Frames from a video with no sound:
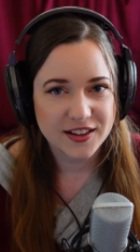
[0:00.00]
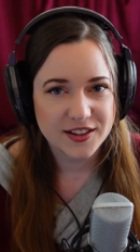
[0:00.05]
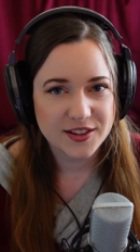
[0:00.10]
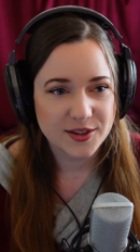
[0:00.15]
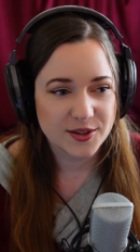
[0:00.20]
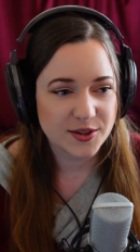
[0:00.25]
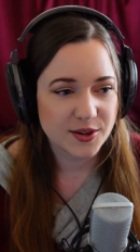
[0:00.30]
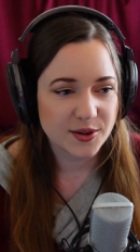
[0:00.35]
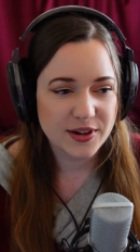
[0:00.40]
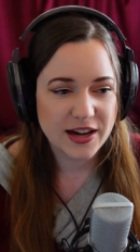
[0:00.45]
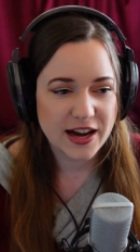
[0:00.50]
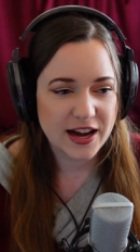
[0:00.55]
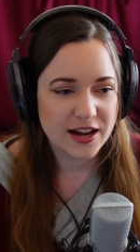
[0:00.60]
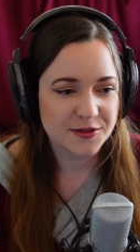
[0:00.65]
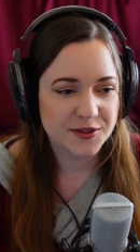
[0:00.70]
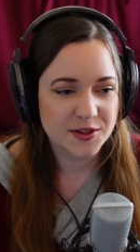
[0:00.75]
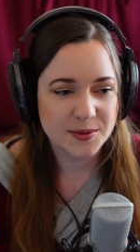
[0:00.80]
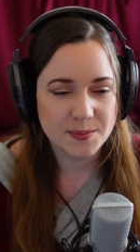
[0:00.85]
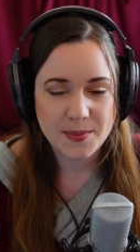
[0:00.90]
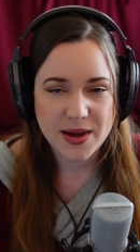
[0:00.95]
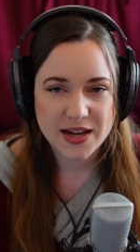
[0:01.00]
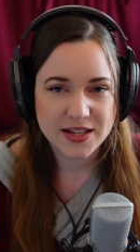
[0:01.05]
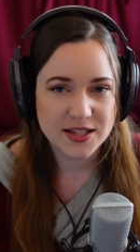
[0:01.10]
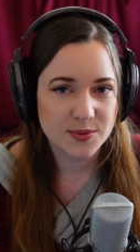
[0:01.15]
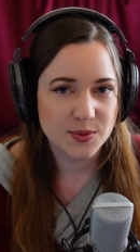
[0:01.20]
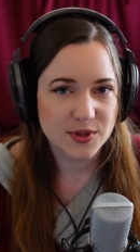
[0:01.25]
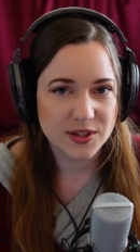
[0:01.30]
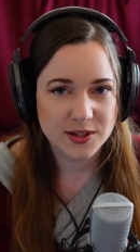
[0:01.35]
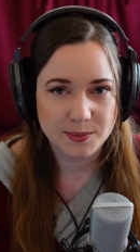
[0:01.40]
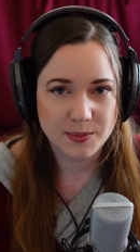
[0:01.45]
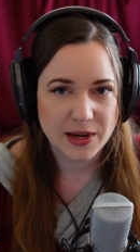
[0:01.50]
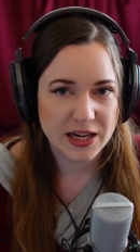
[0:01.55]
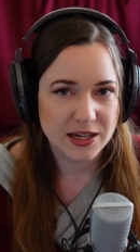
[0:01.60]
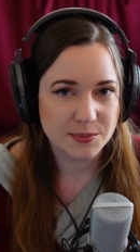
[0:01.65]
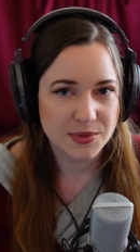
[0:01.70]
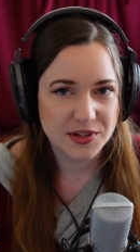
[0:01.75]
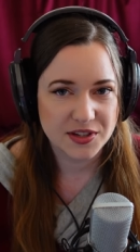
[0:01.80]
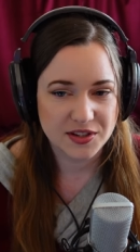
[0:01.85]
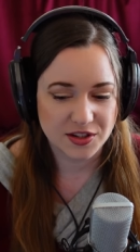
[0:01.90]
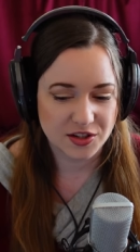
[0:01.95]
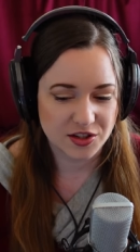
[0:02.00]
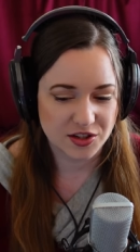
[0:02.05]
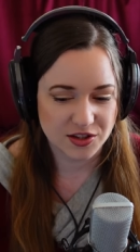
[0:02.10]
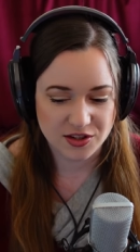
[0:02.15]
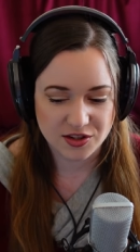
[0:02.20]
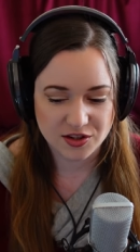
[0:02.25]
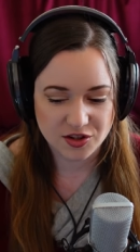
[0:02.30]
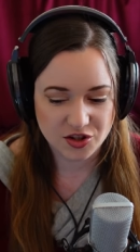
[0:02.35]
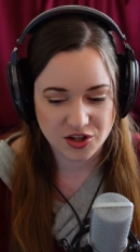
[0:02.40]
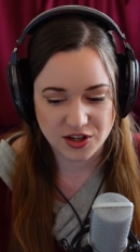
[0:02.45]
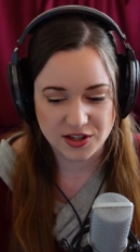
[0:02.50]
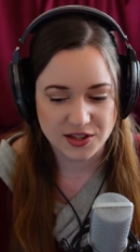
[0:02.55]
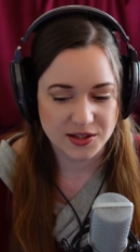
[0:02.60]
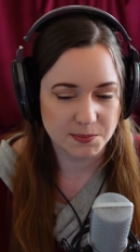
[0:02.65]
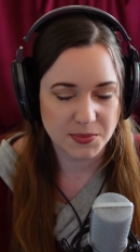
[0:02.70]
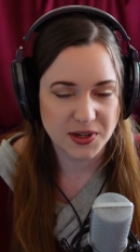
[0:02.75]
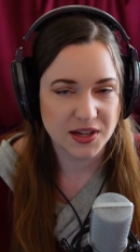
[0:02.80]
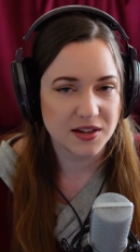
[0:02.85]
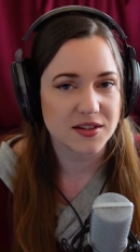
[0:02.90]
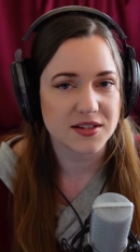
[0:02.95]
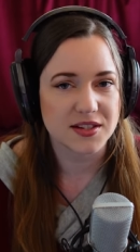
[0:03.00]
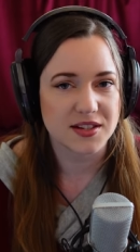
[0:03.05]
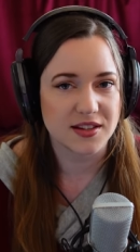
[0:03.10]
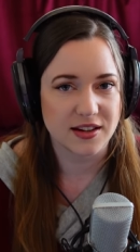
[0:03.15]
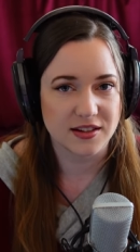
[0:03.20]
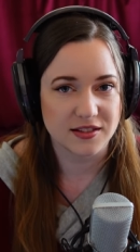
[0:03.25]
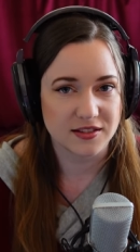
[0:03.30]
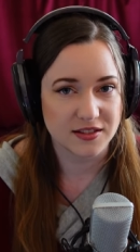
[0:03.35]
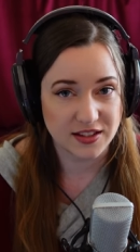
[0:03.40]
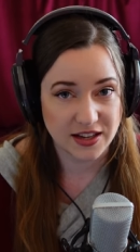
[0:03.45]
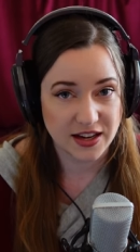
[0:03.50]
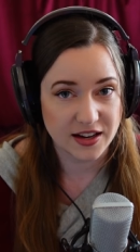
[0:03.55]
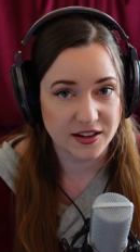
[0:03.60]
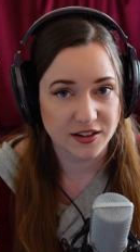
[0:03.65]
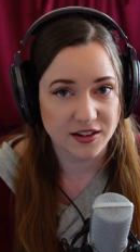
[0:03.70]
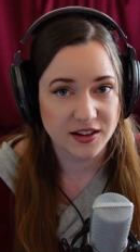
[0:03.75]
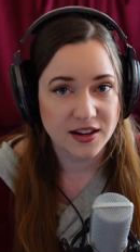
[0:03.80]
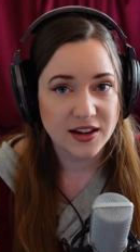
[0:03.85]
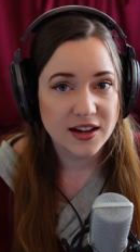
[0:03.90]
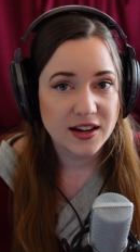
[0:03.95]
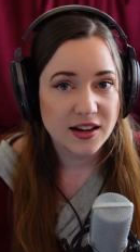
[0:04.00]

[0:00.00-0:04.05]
You don't have to mess with the mic positions just because they're there.